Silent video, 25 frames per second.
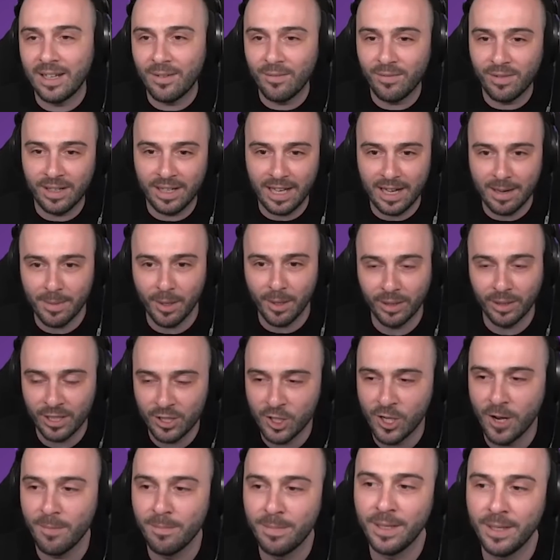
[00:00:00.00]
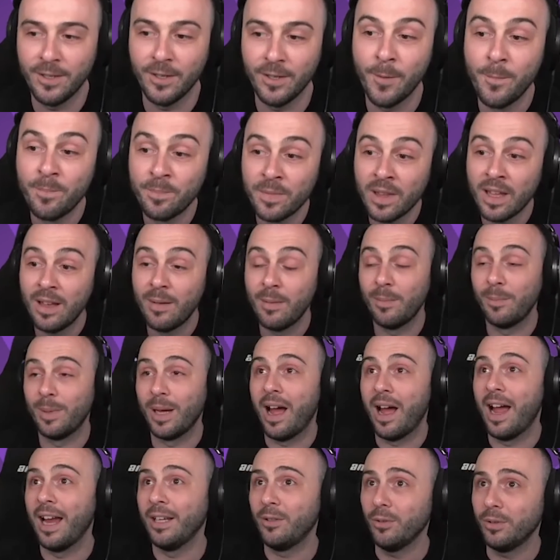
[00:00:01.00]
and forget about that champion.
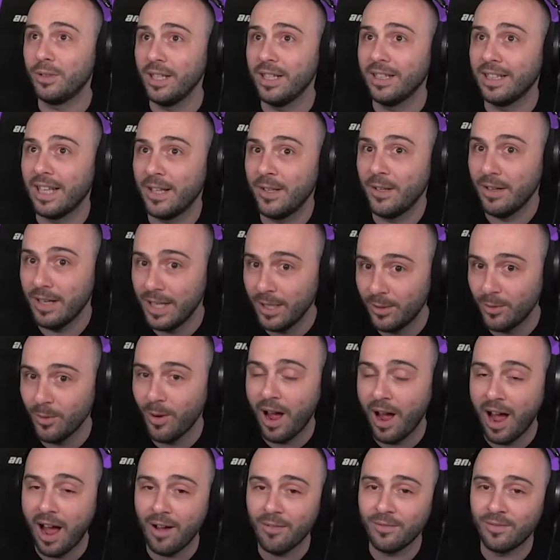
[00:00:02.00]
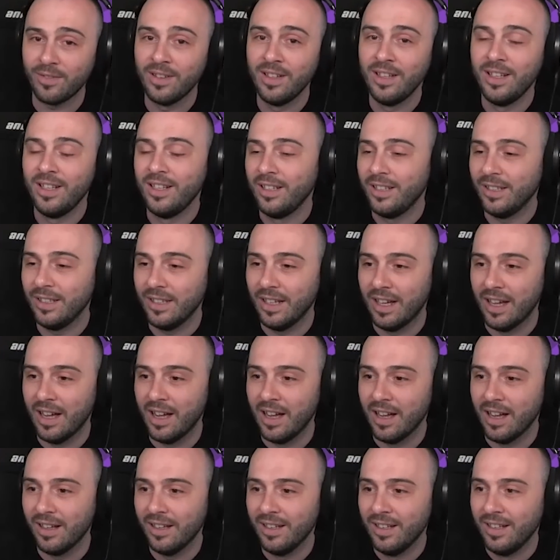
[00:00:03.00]
But I do think that you need to have
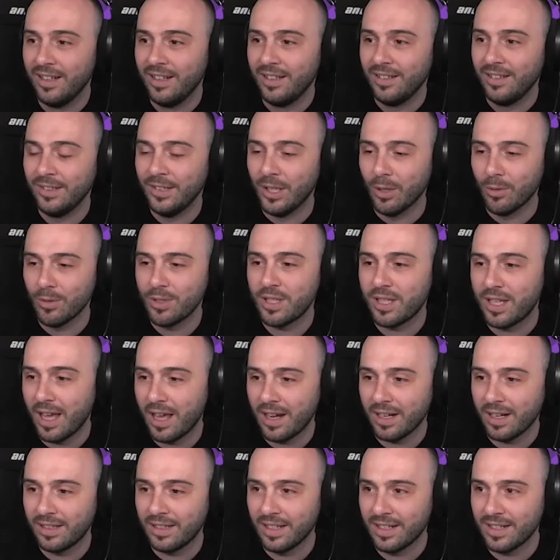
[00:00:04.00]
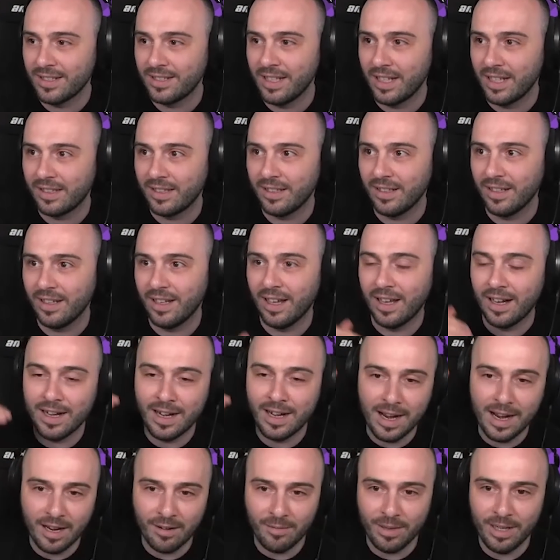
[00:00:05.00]
those characters that are
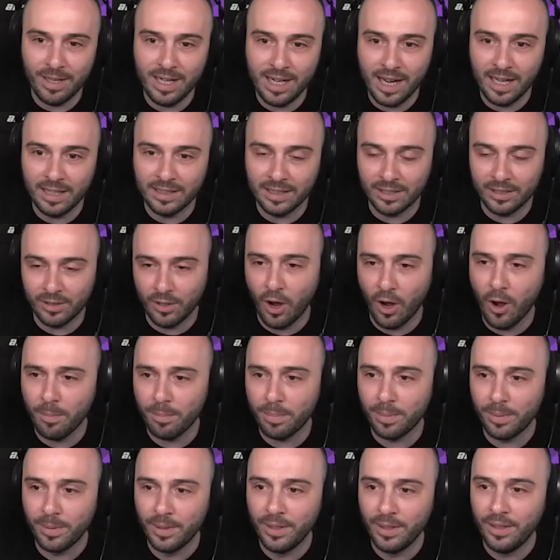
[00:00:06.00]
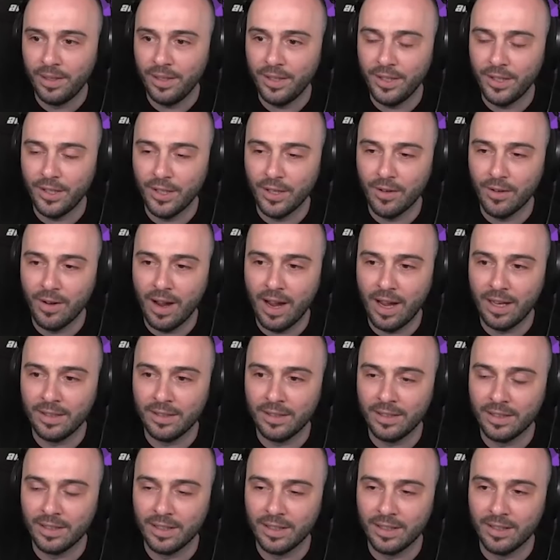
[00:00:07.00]
not really at the top,
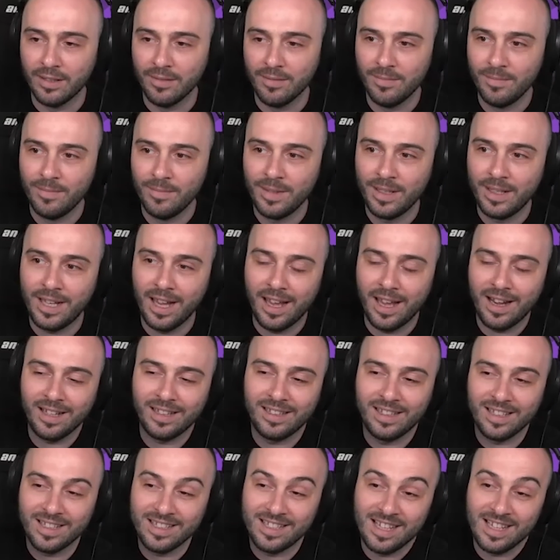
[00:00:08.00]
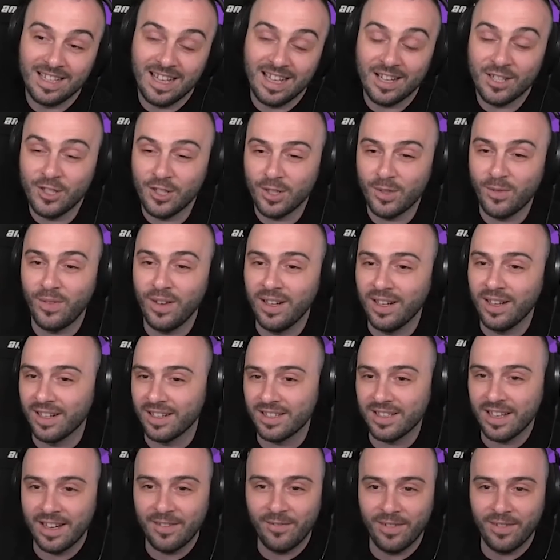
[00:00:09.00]
and characters that are just
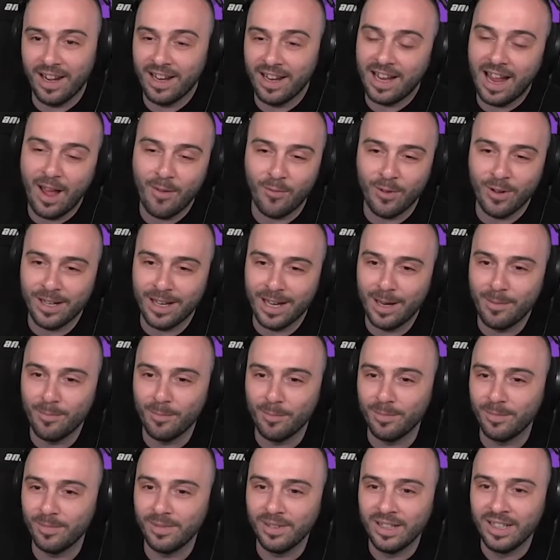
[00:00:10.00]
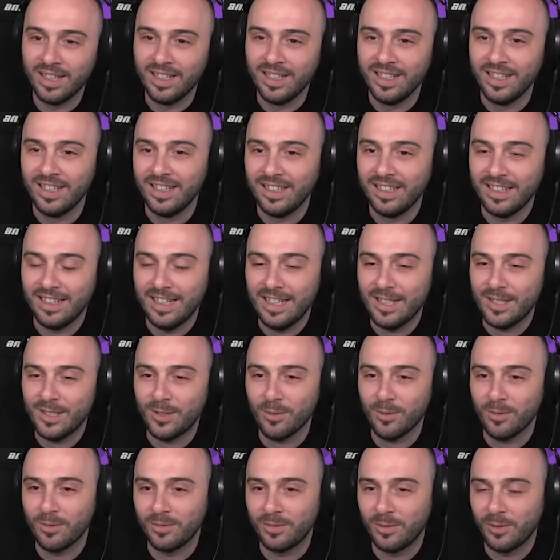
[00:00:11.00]
fillers. I feel like every game needs
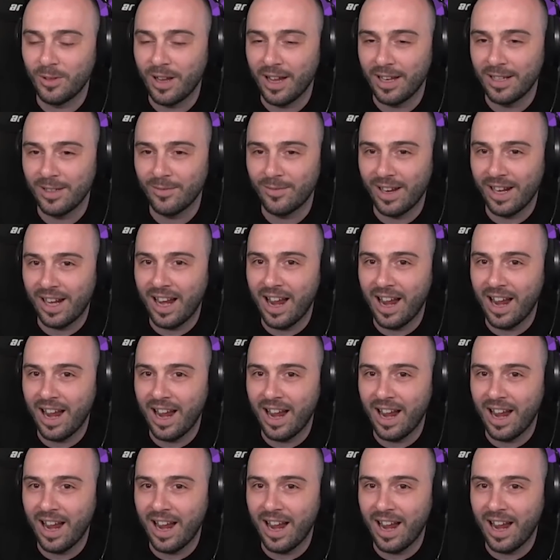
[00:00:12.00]
to kind of like